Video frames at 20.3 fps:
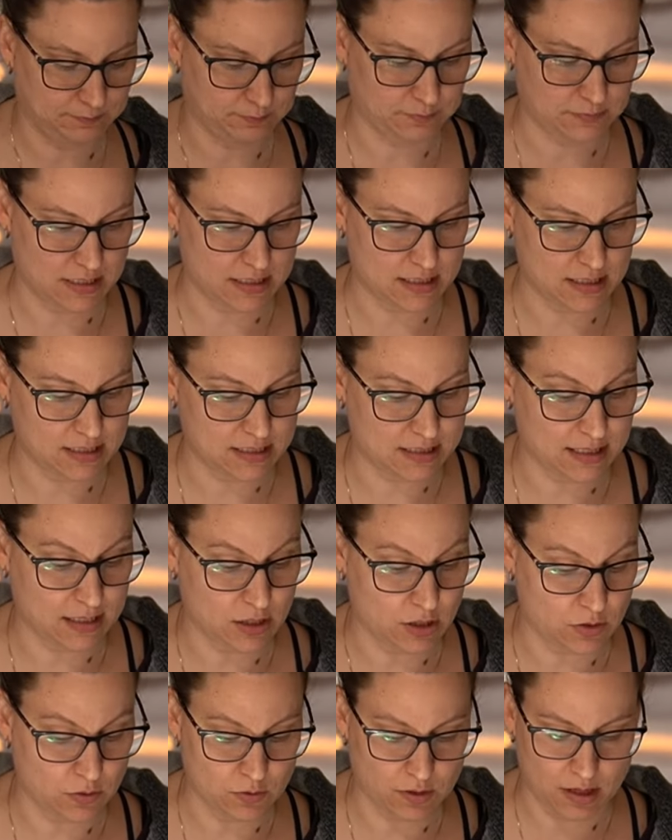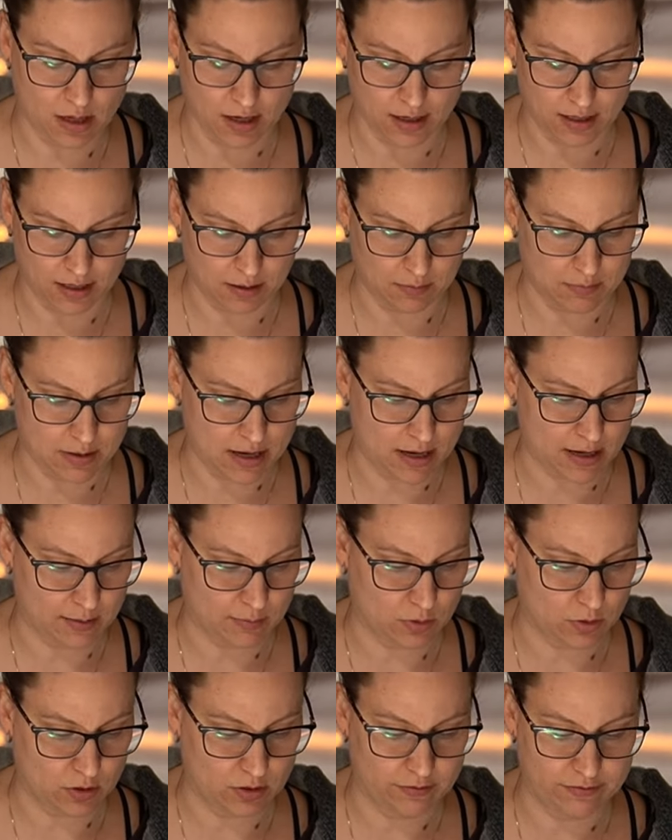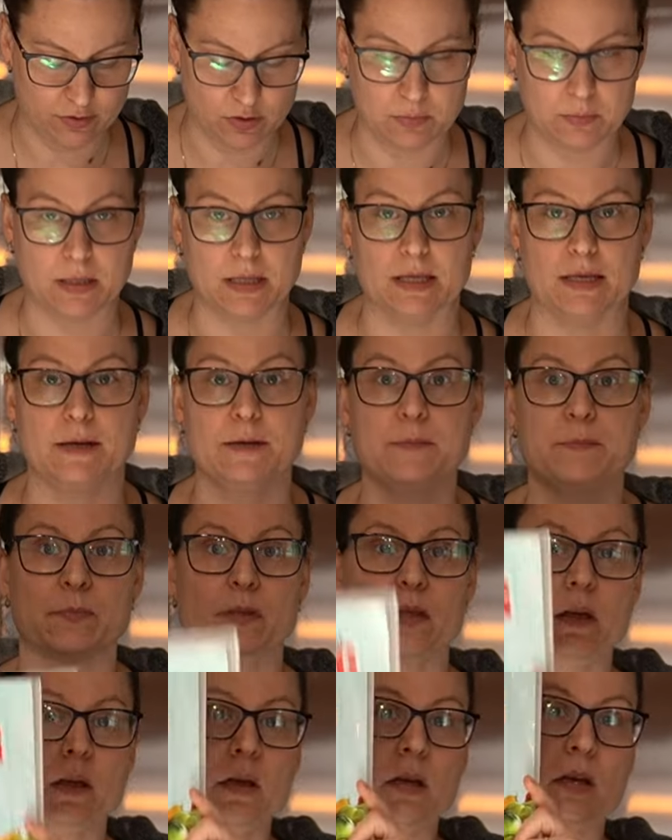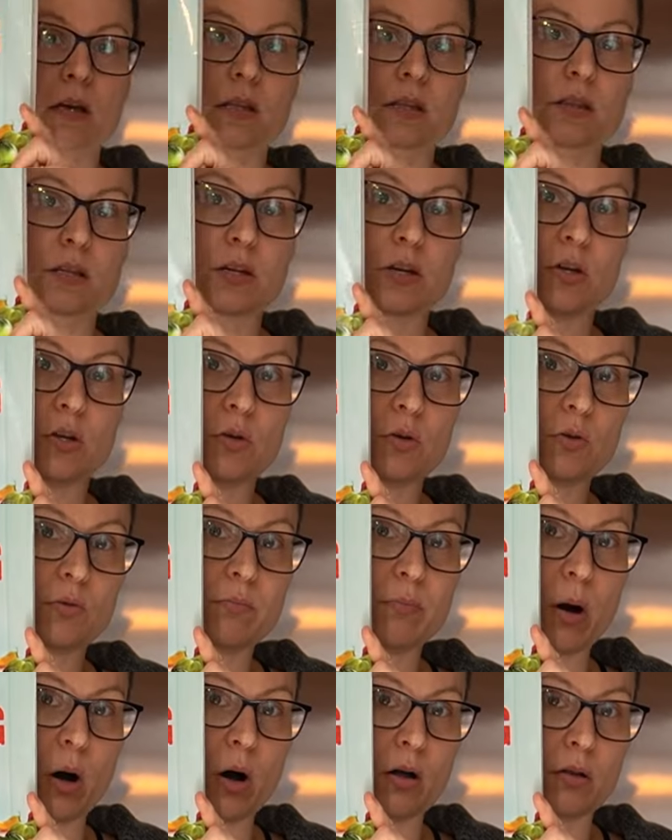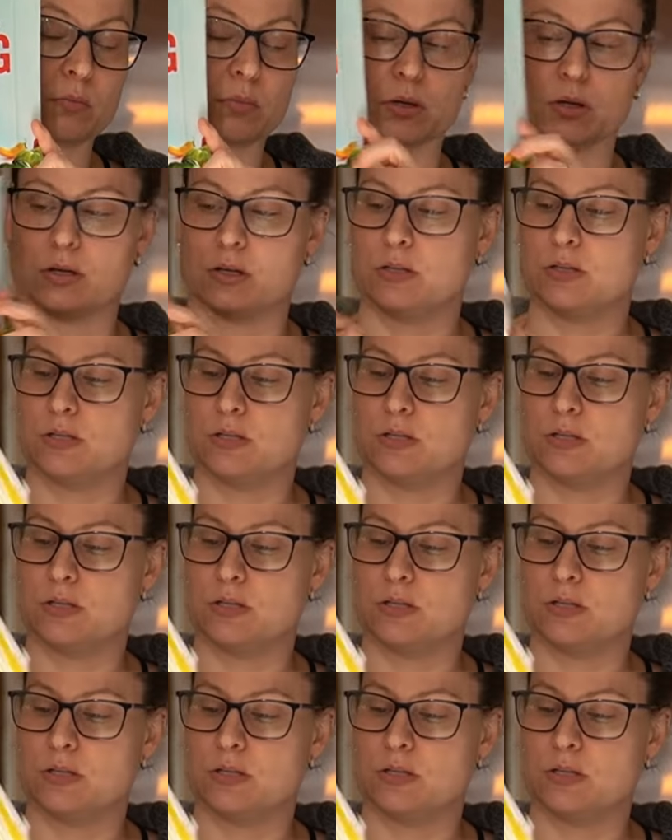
this is a new canning Bible for me, the new ball book.